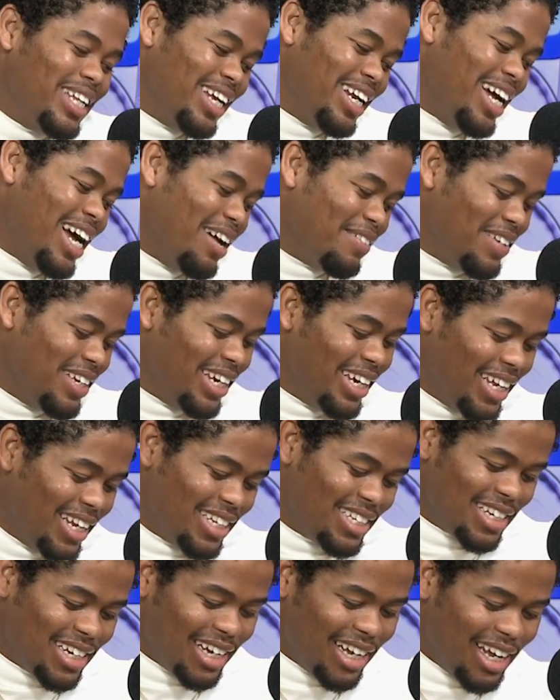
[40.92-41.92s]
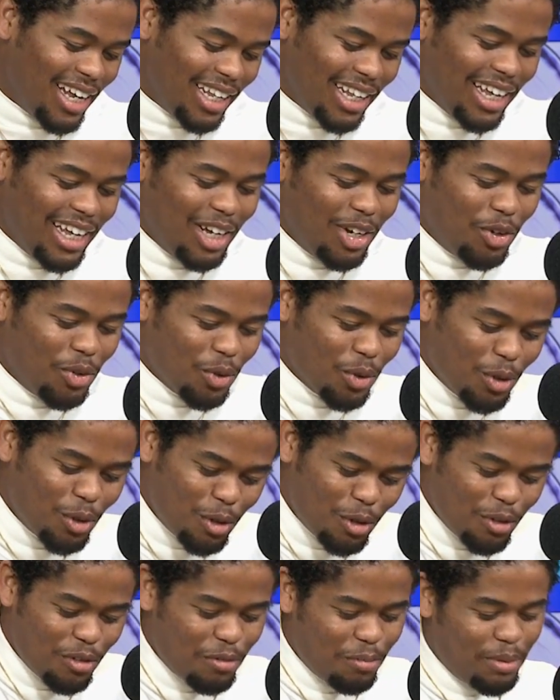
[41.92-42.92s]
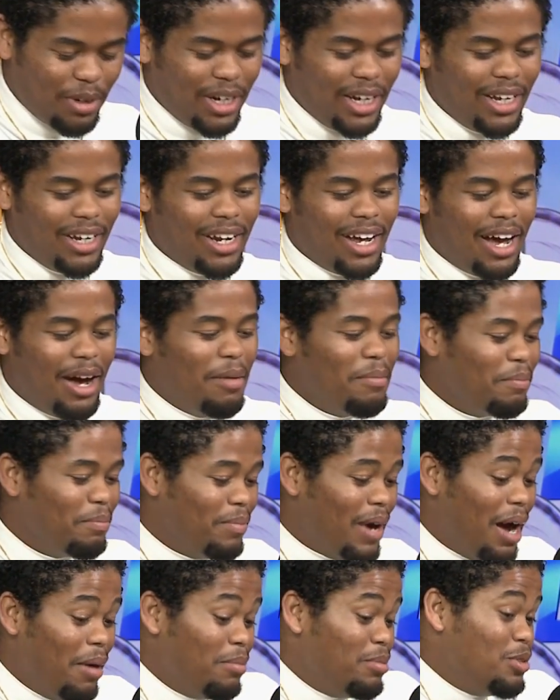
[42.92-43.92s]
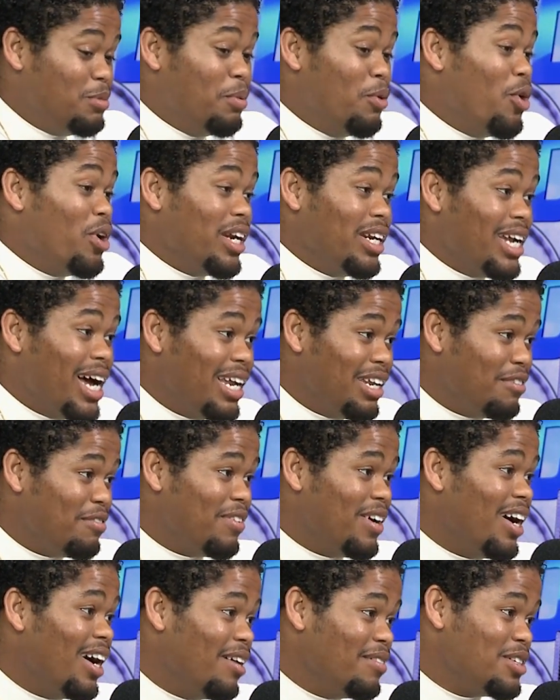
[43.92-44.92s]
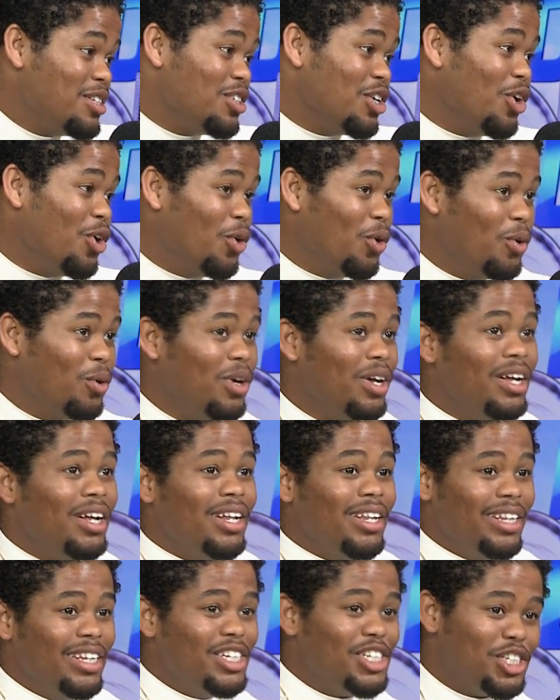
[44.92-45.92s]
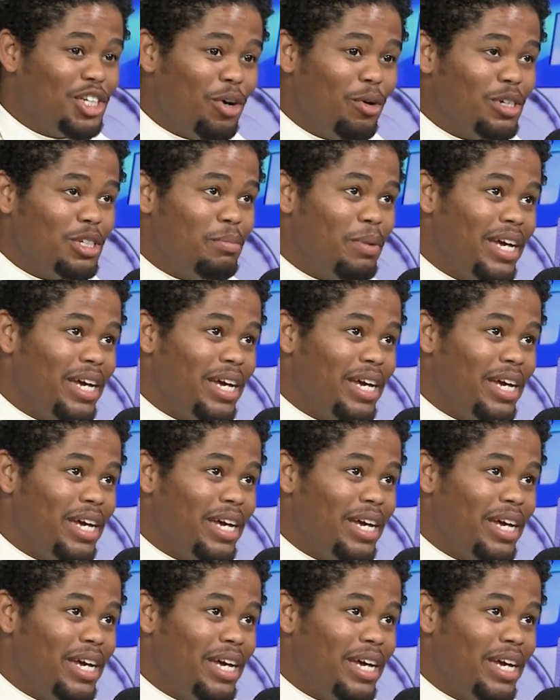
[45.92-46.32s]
did I have to get into the L.A. groove, but I was born in 95, so this show is